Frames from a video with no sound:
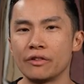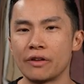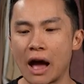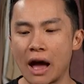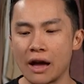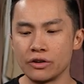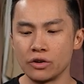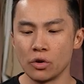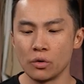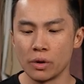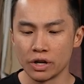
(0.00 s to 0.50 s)
had
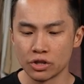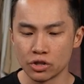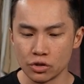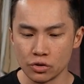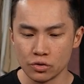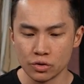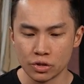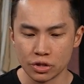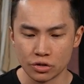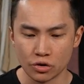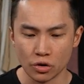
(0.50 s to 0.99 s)
no
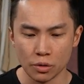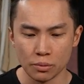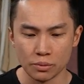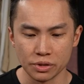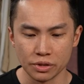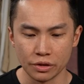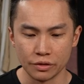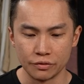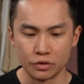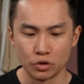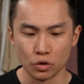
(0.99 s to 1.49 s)
issues in terms
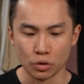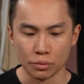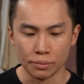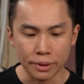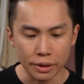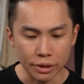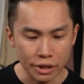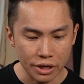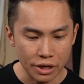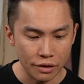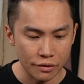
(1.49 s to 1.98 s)
of
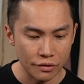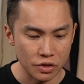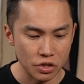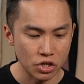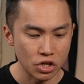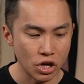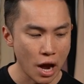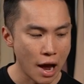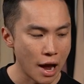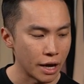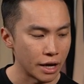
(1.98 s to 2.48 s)
durability of this
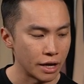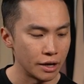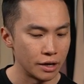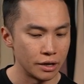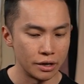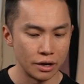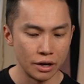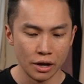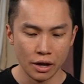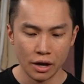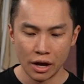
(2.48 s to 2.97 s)

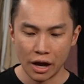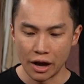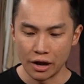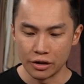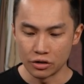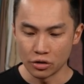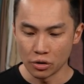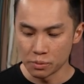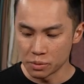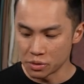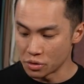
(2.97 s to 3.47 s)
jacket. In
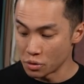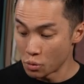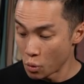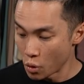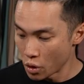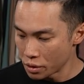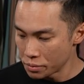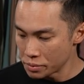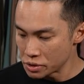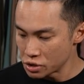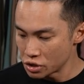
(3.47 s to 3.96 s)
terms of the
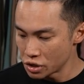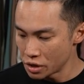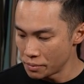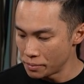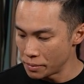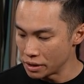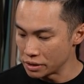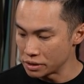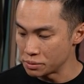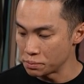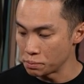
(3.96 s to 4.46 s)
workmanship,
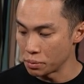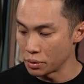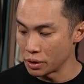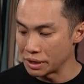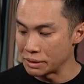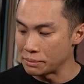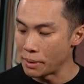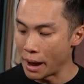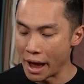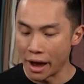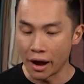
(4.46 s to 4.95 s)
it's pretty
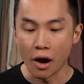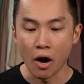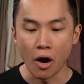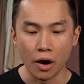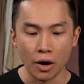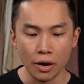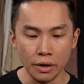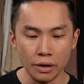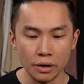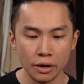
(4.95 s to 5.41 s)
bang on.